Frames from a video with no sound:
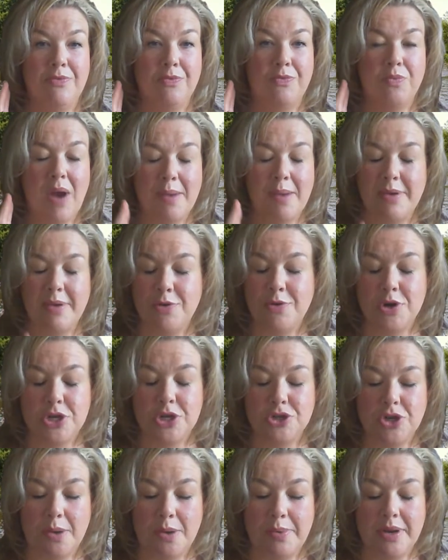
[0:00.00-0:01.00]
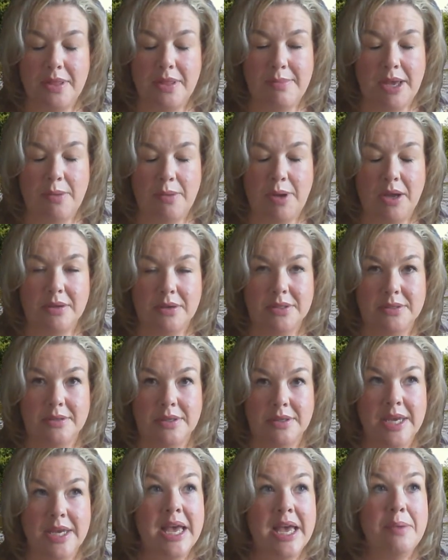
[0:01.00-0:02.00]
right before you drop it in the mailbox,
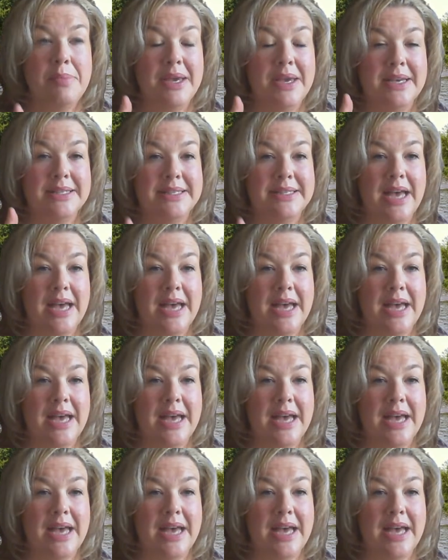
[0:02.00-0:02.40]
because